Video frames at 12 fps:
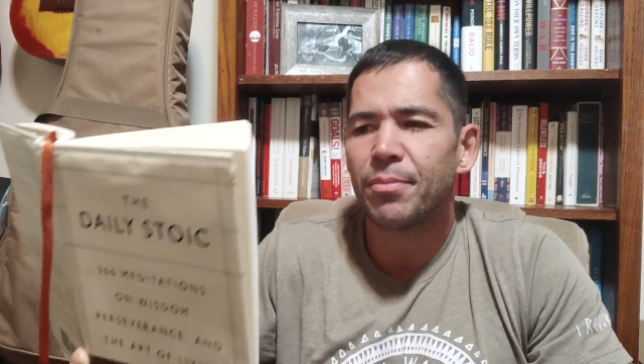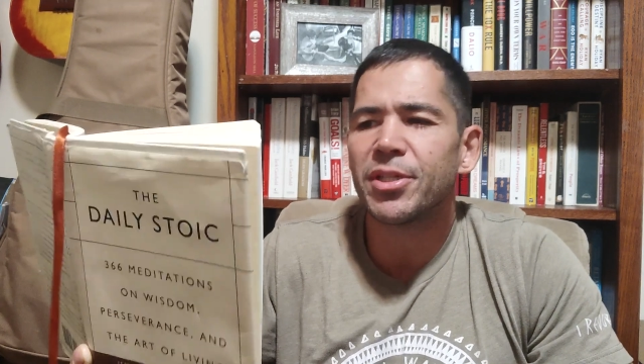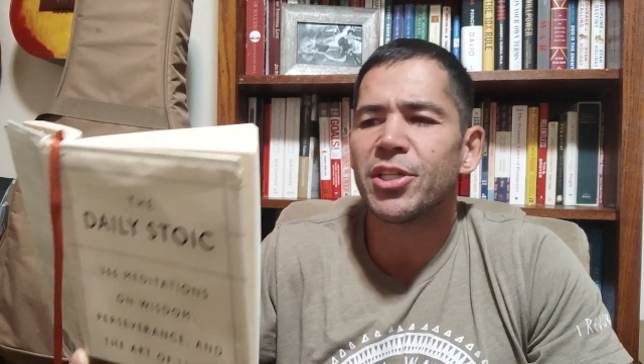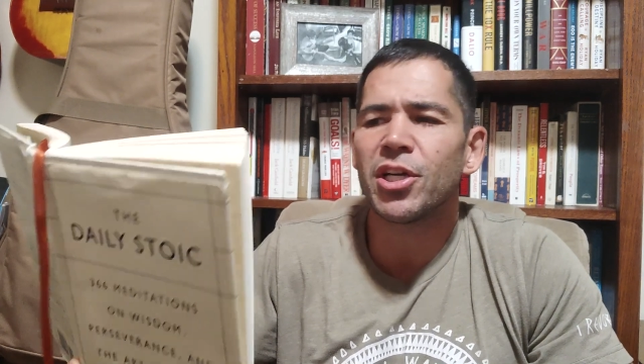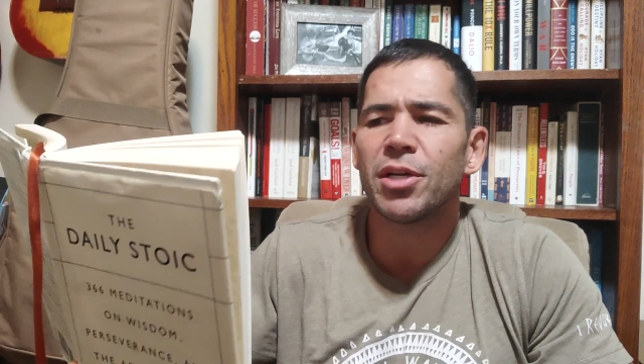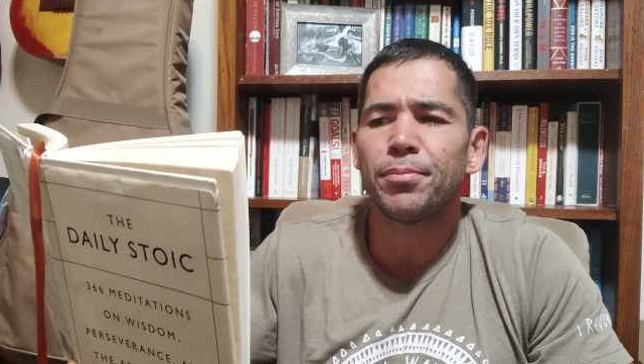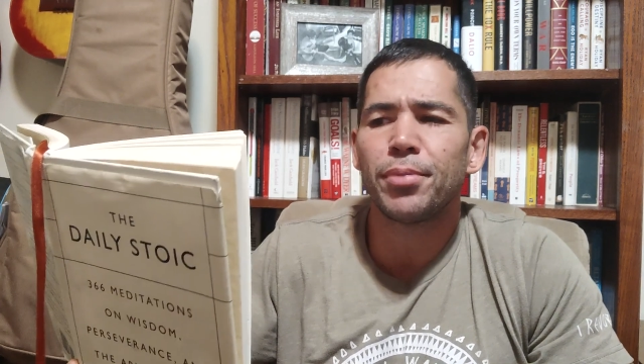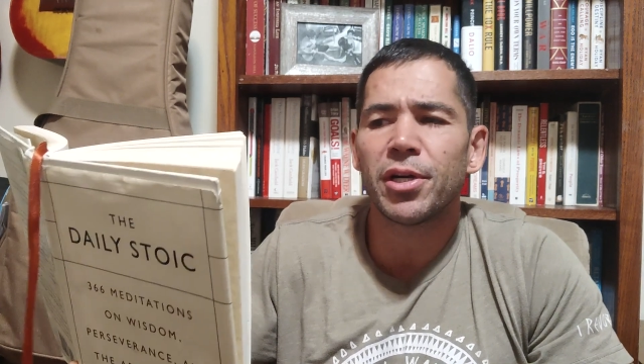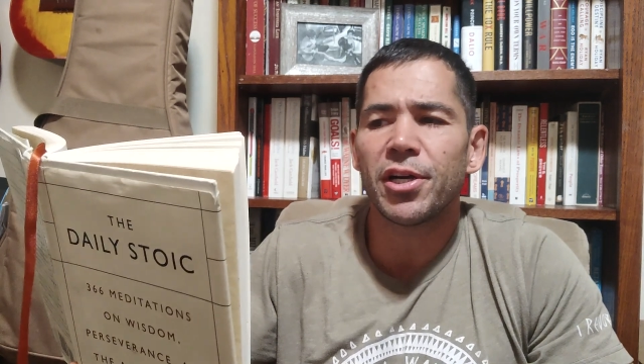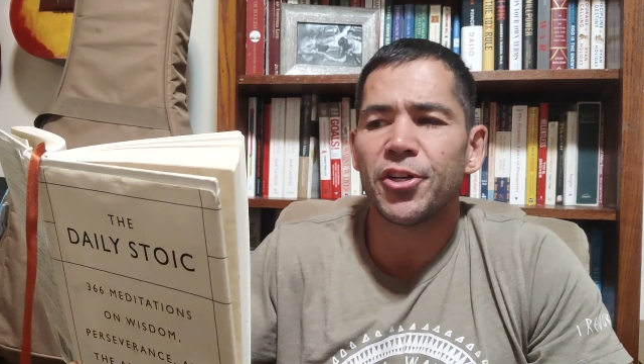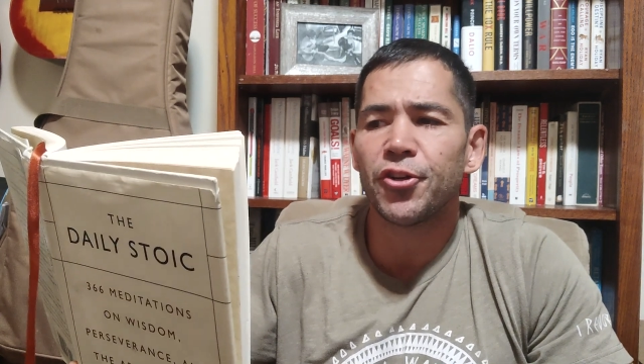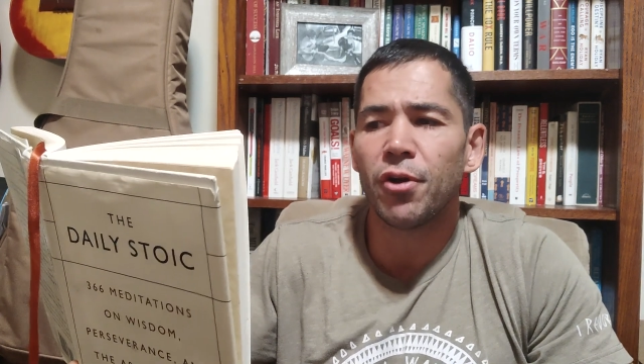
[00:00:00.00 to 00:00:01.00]
But tuck a
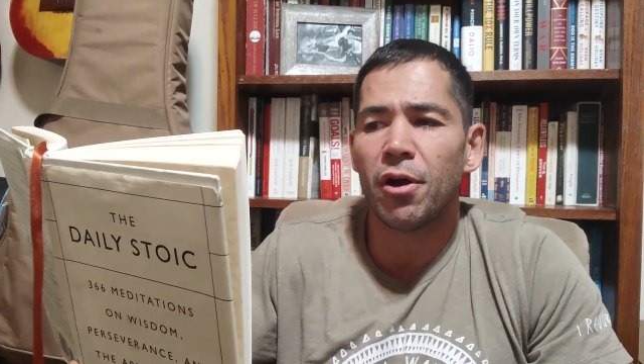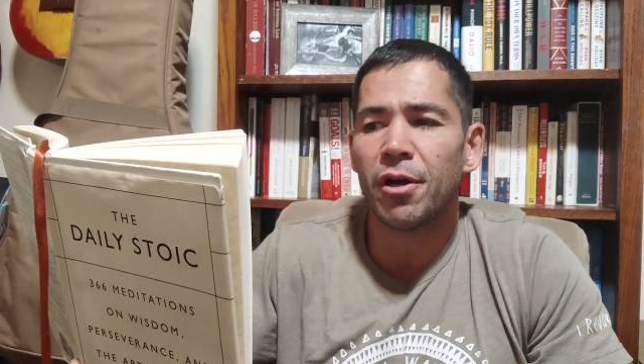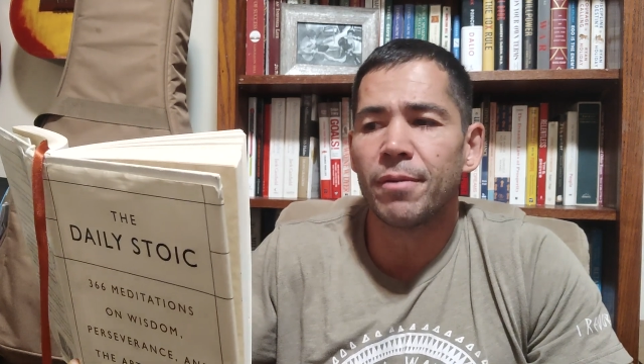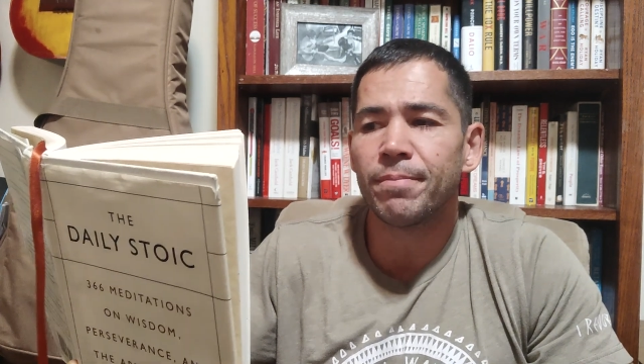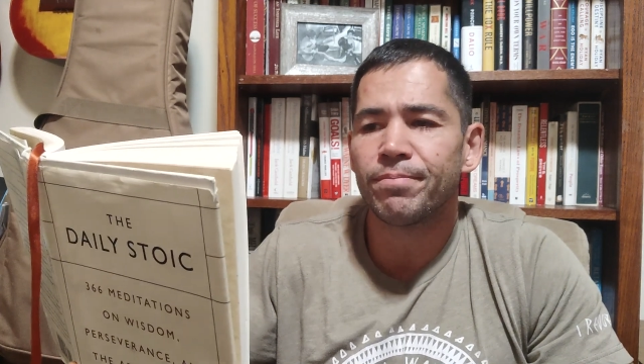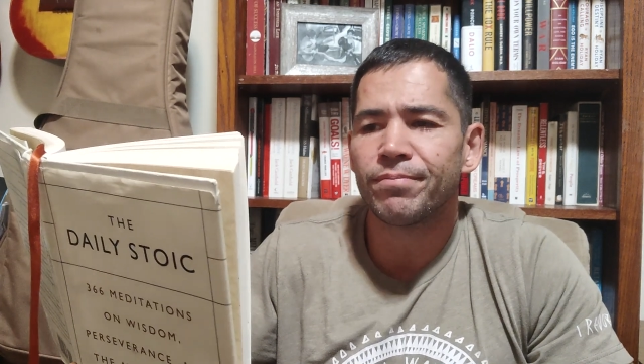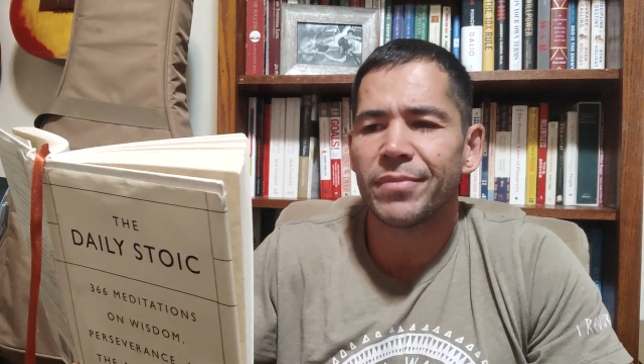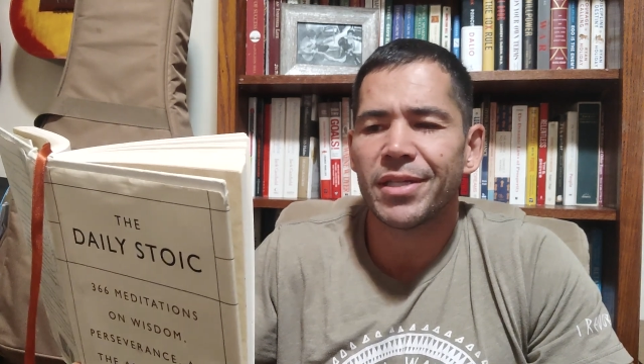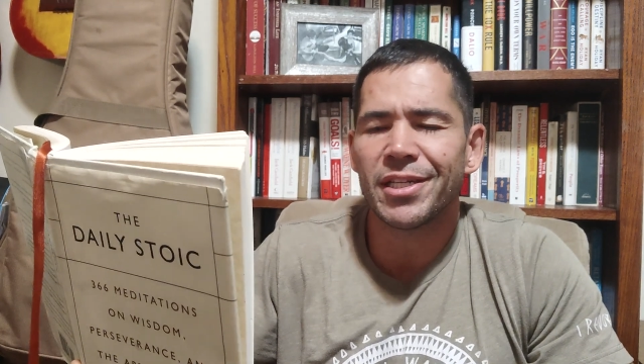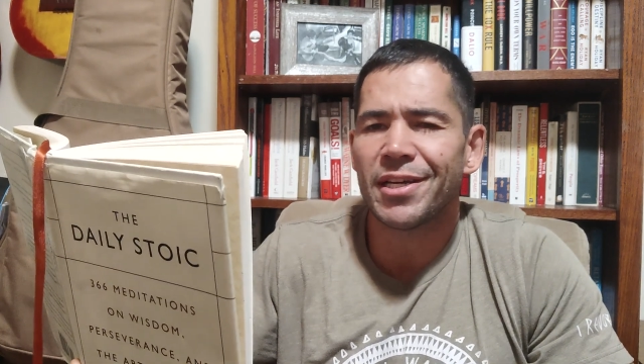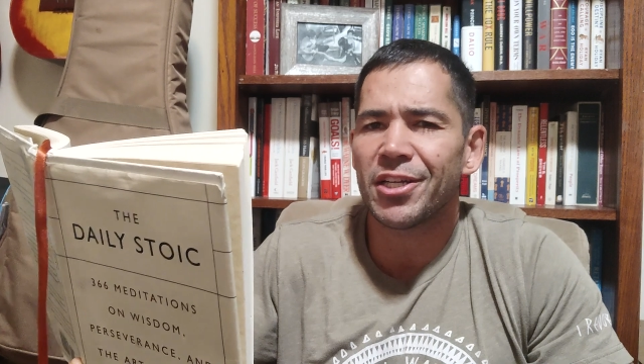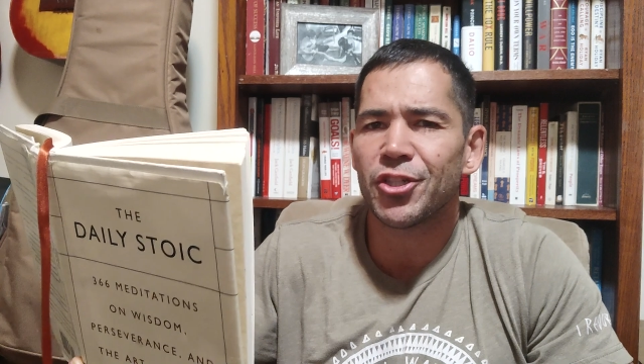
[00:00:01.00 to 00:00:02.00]
book under your arm
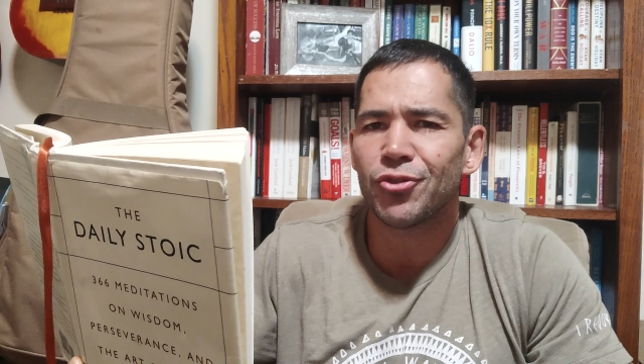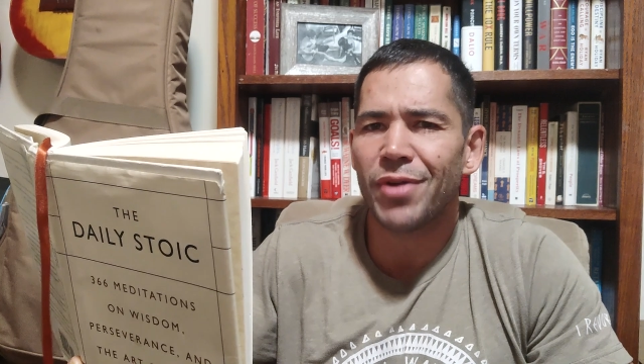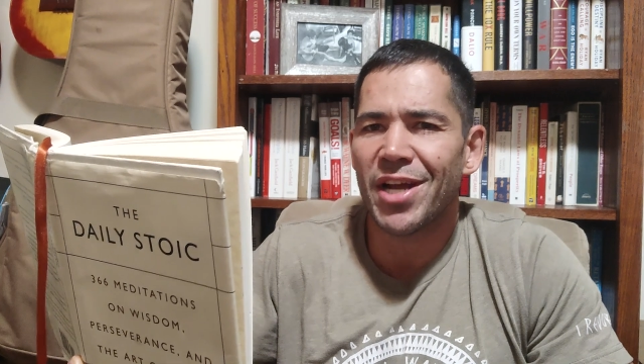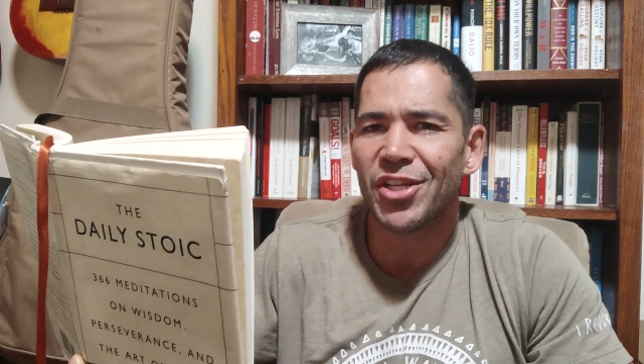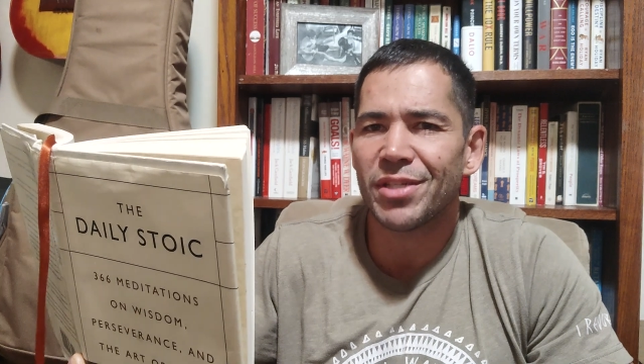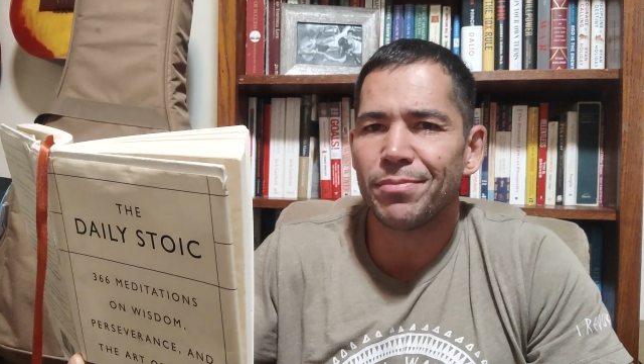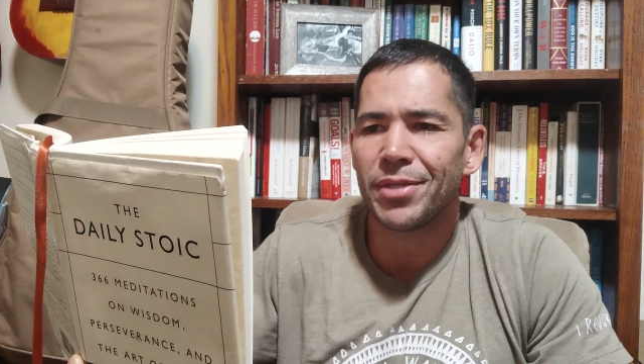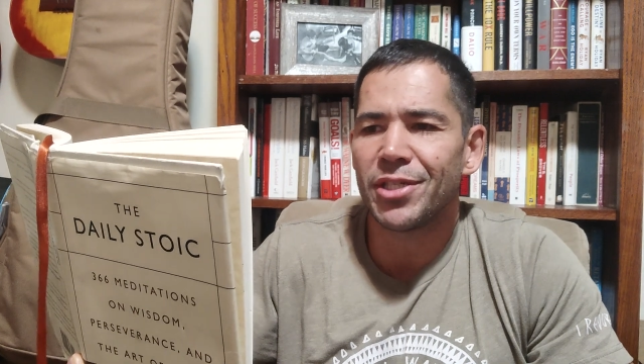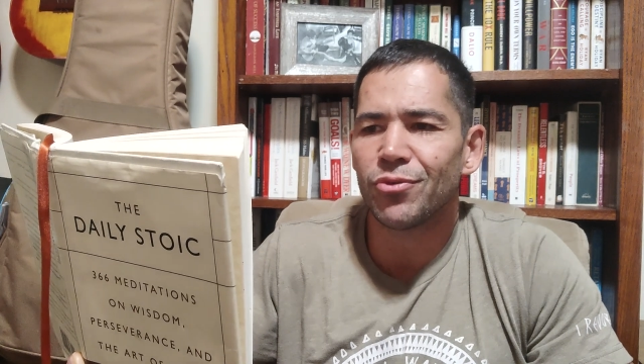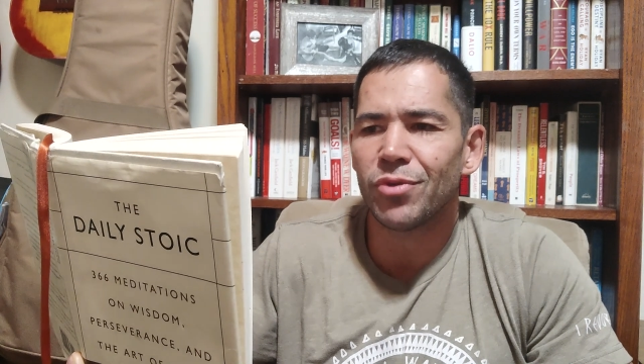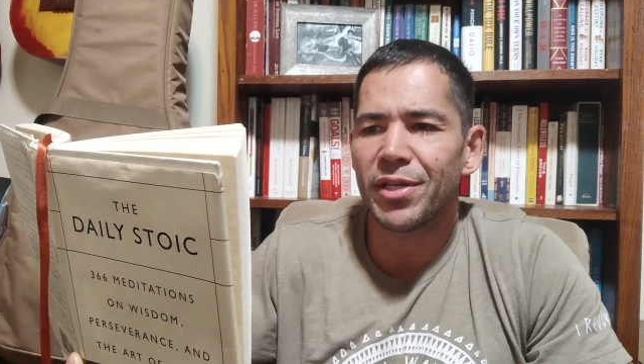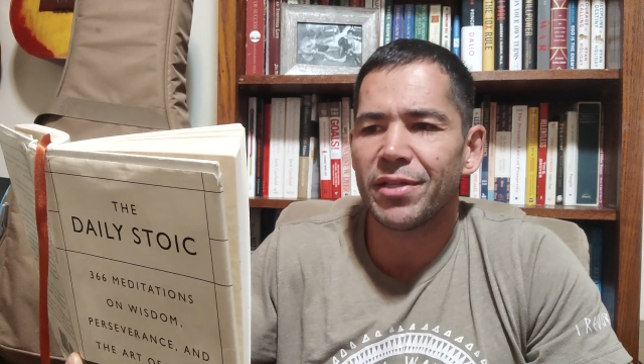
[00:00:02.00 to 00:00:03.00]
and not a trashy
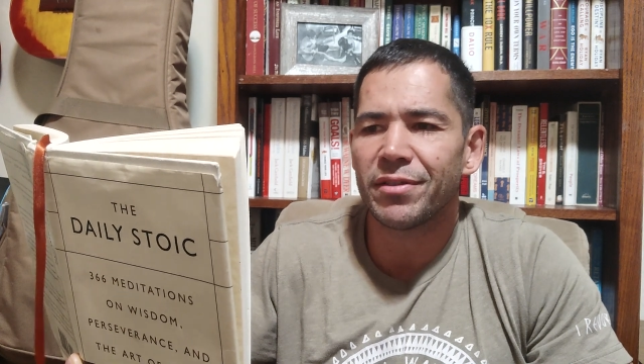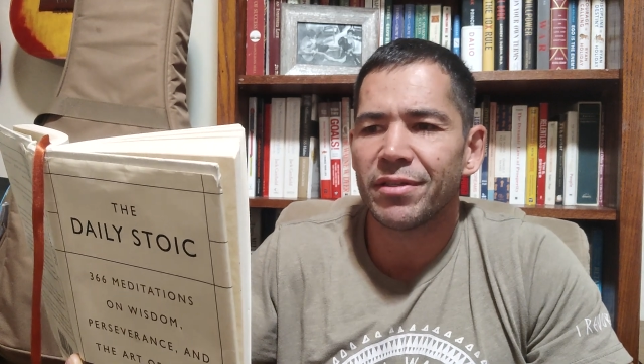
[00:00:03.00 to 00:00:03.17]
beach read.